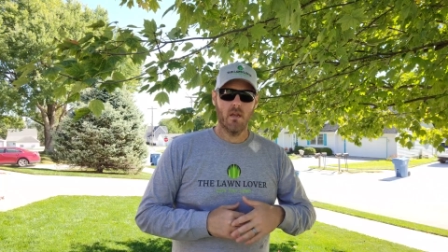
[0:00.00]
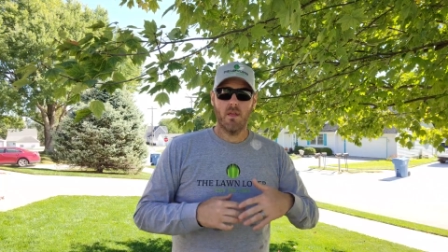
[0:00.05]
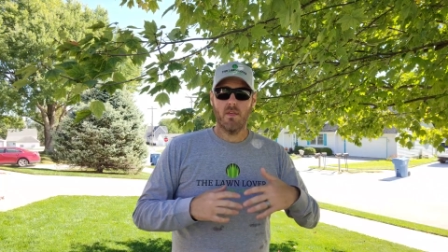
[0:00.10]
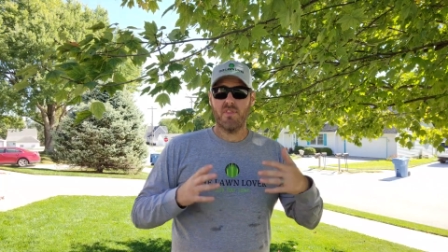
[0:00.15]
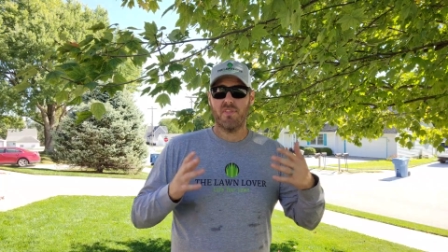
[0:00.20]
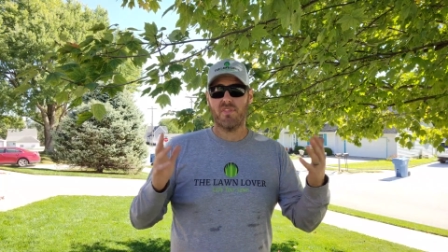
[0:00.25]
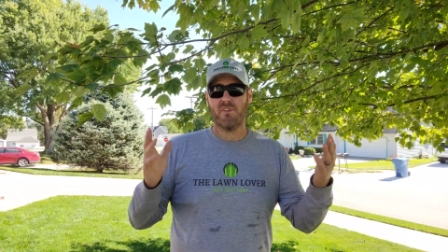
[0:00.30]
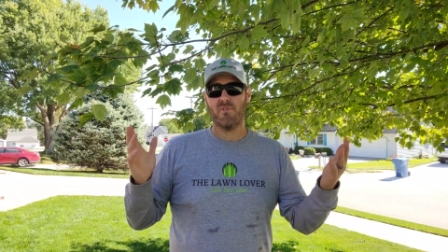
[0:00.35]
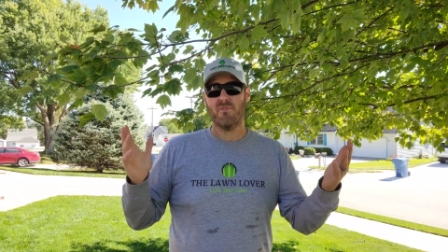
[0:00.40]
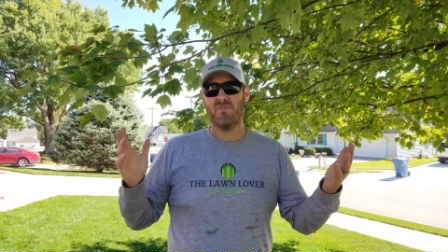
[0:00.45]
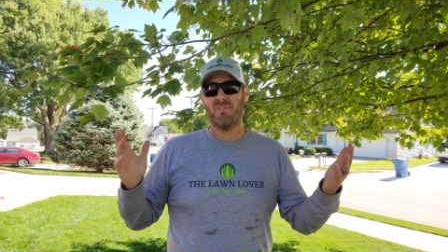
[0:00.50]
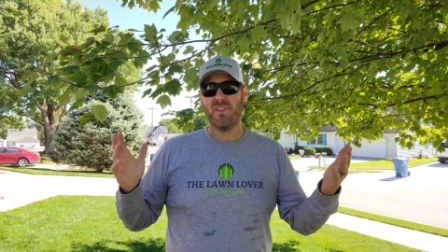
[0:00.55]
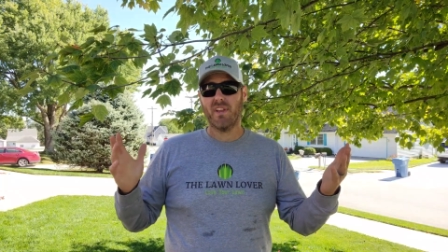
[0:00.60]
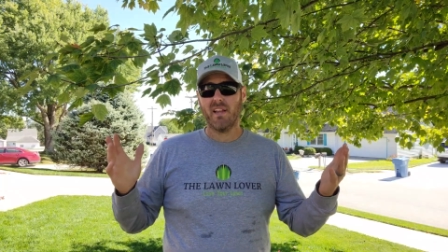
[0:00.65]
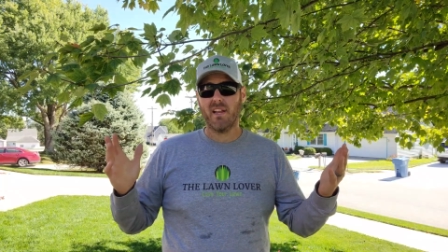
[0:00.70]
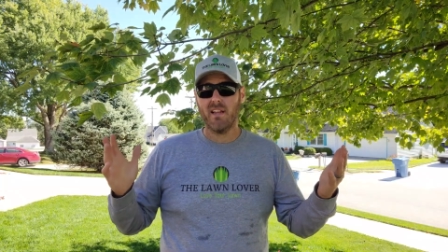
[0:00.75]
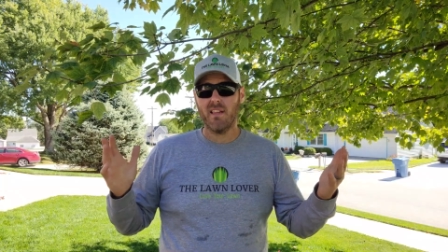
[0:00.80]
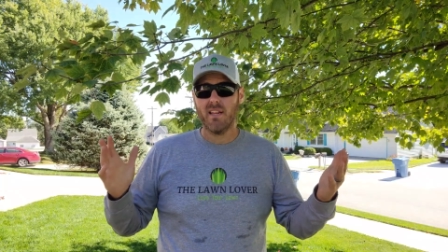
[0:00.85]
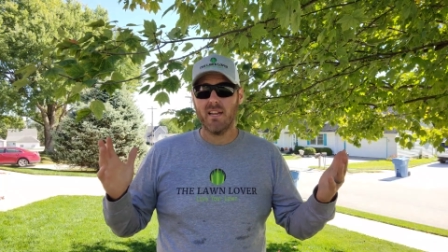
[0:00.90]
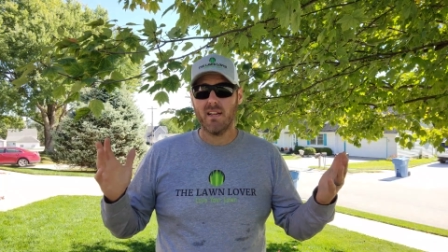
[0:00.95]
Third thing
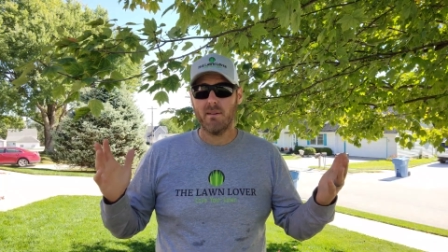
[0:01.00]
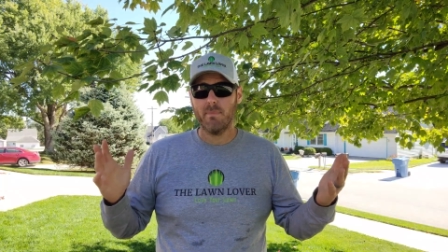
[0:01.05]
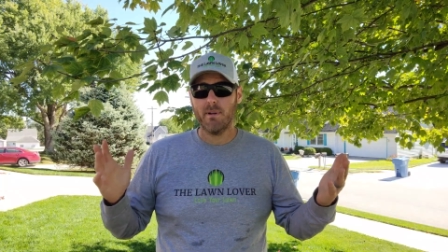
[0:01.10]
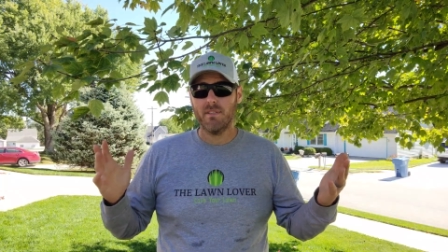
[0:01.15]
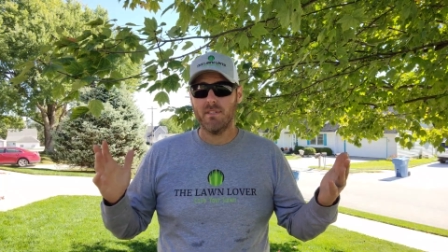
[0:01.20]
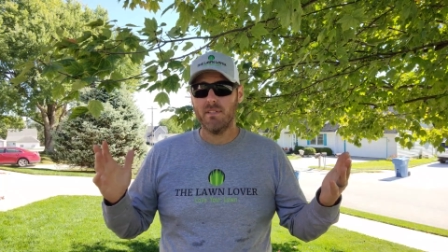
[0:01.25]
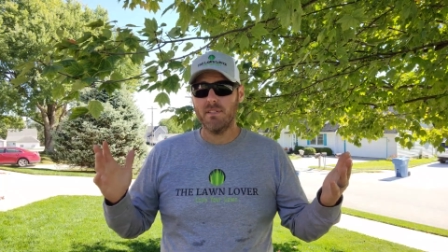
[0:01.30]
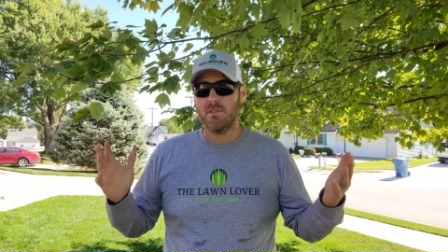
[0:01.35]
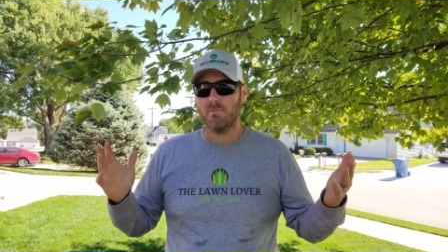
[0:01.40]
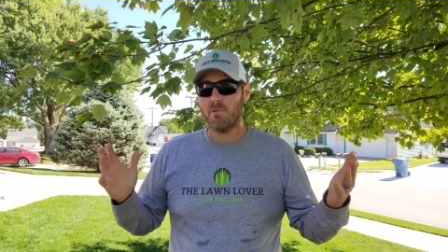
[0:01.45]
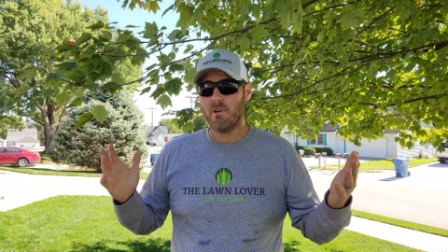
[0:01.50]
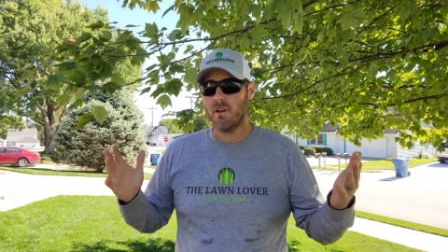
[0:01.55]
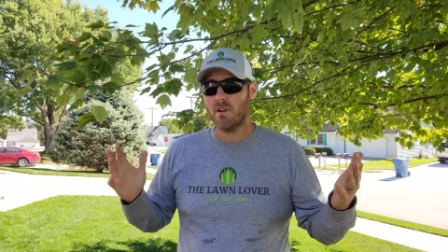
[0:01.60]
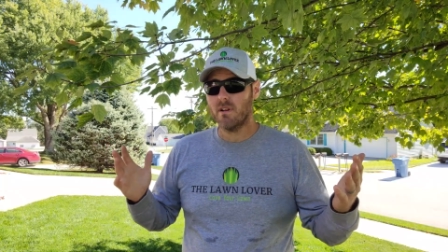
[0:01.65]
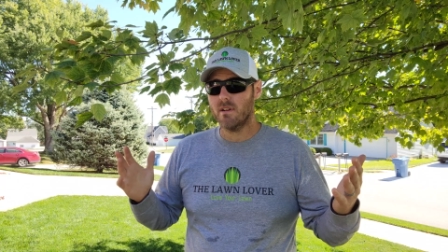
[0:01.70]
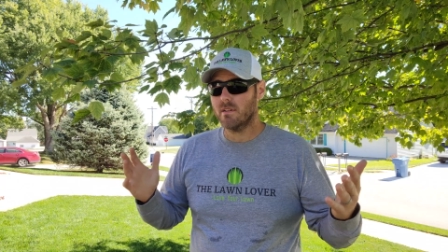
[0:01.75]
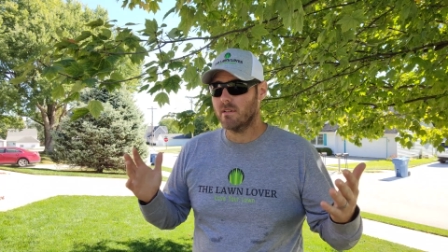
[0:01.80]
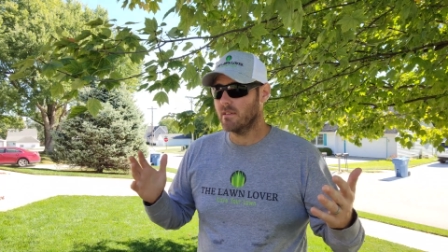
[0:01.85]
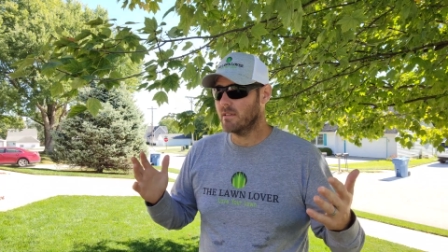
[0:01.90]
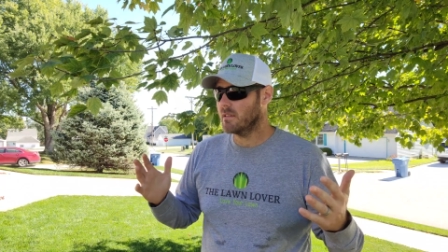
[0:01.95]
I like about these
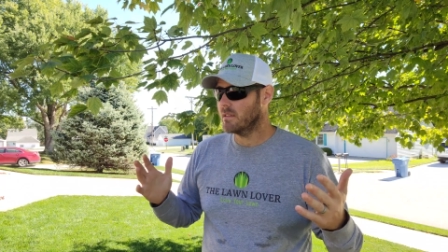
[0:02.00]
products